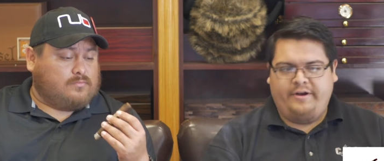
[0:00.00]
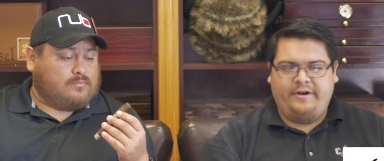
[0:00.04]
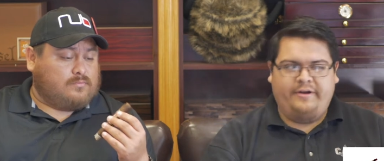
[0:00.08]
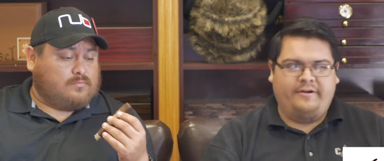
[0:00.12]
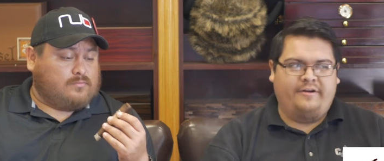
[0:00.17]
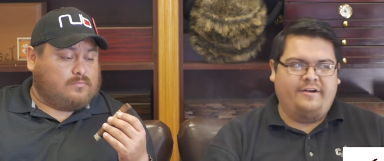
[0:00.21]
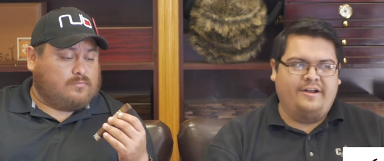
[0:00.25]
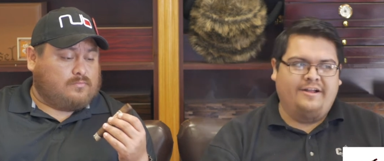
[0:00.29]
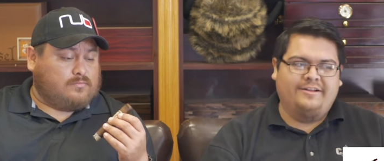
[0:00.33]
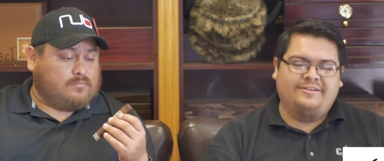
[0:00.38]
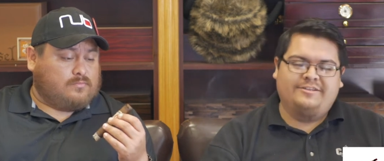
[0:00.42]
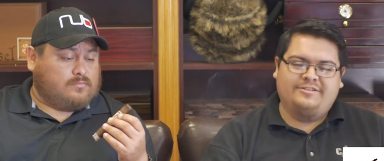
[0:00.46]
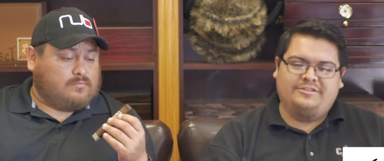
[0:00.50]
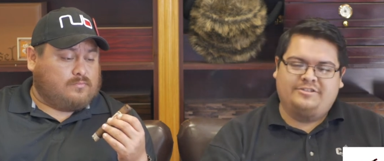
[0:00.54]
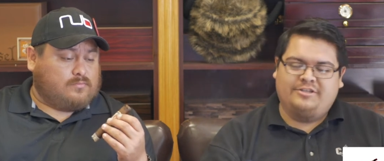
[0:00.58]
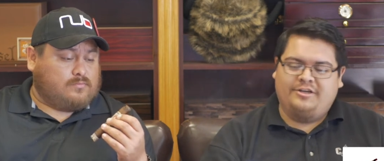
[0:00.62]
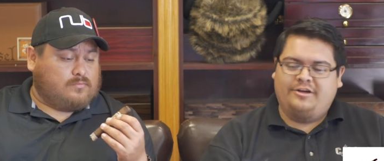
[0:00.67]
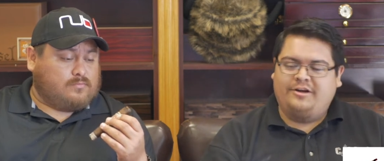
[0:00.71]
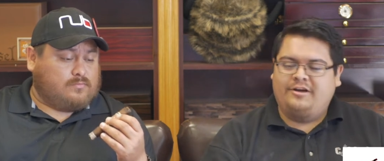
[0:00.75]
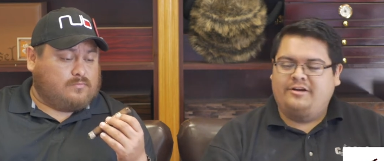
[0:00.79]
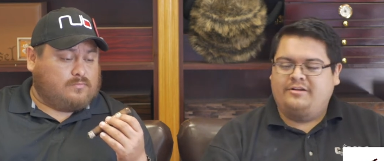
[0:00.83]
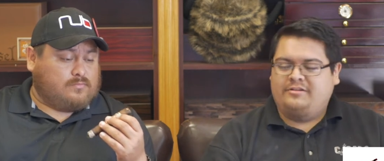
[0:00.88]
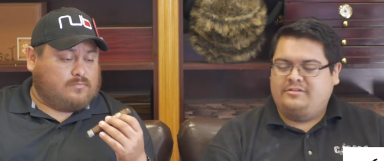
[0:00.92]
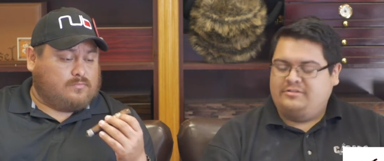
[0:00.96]
Speaker 1: error, not the
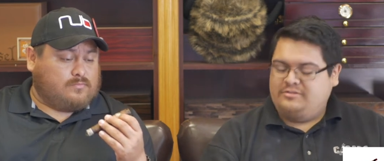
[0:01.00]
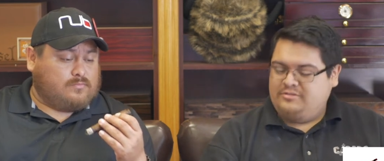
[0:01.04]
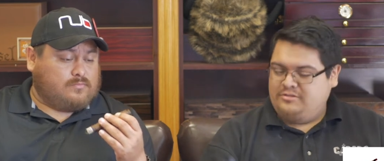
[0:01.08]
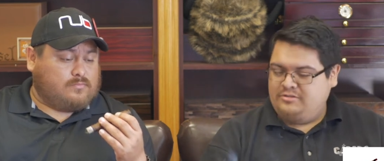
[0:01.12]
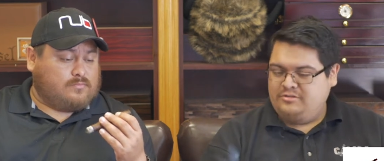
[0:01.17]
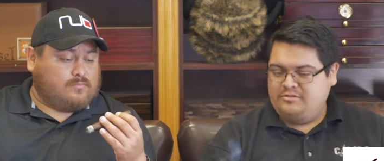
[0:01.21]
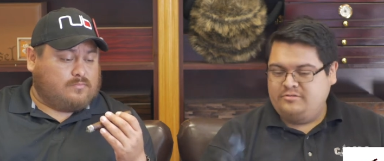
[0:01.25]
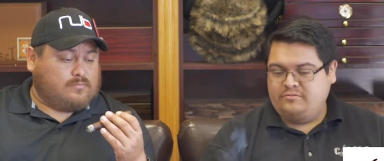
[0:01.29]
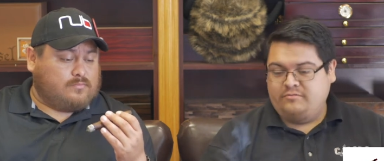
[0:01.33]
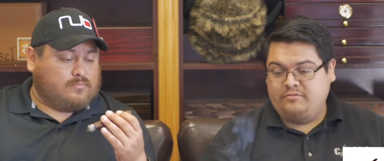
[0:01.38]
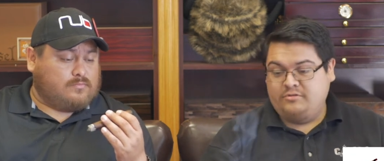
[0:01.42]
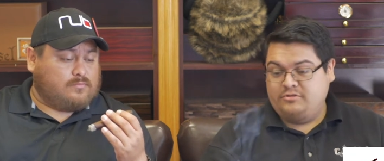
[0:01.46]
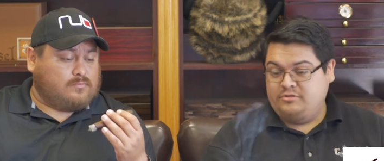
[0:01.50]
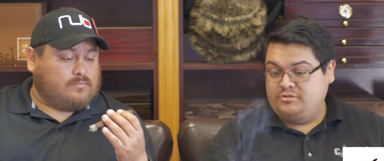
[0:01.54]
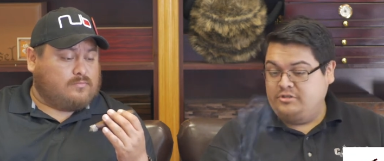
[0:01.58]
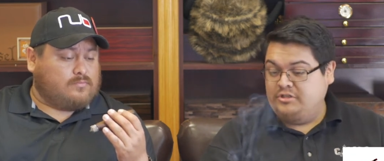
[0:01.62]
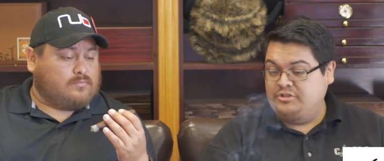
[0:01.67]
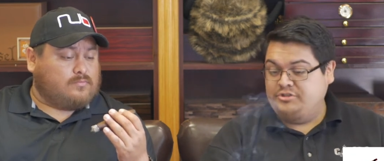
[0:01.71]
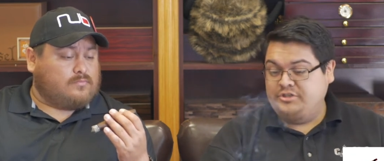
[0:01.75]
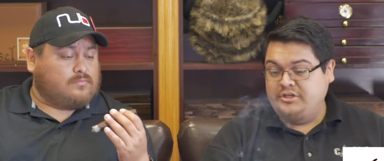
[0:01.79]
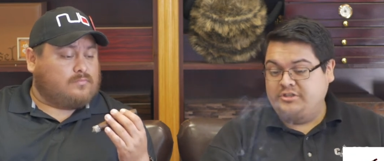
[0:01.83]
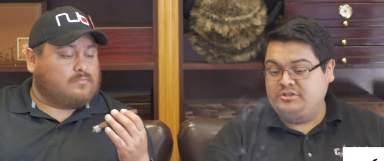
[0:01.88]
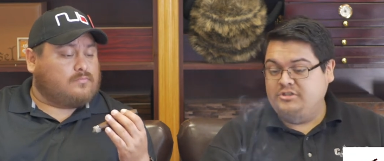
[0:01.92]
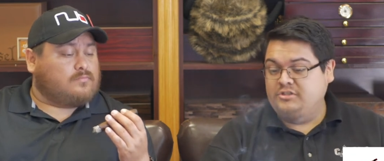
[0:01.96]
cigar.
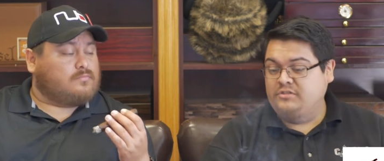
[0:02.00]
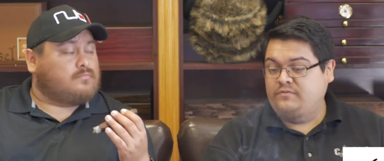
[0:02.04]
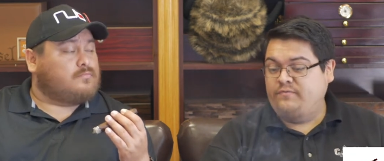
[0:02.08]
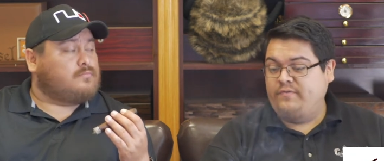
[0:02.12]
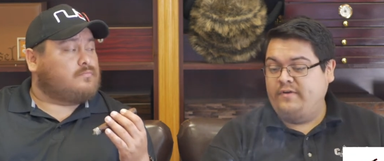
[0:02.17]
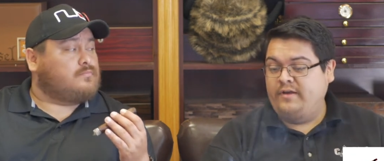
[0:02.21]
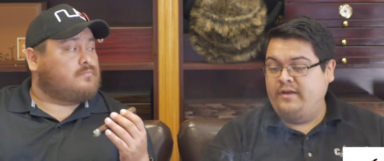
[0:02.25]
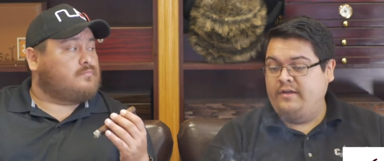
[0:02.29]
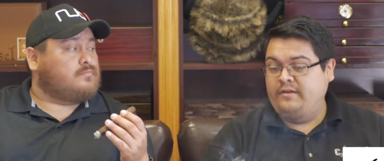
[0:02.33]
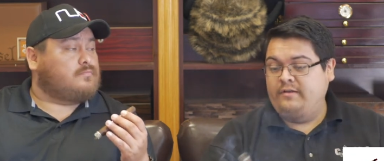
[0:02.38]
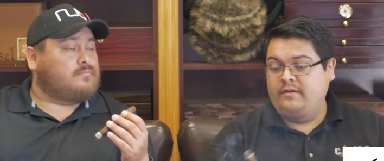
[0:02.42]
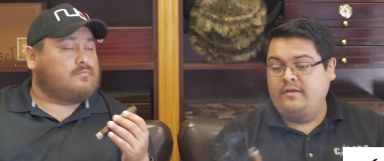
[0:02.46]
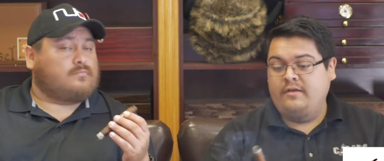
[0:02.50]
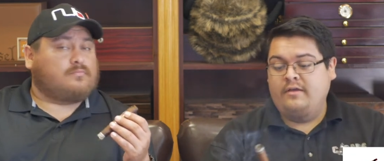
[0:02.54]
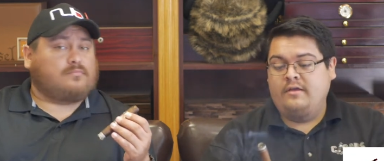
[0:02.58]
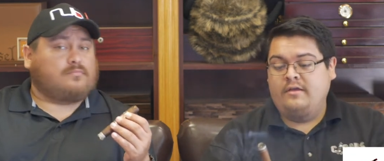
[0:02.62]
Construction's fine.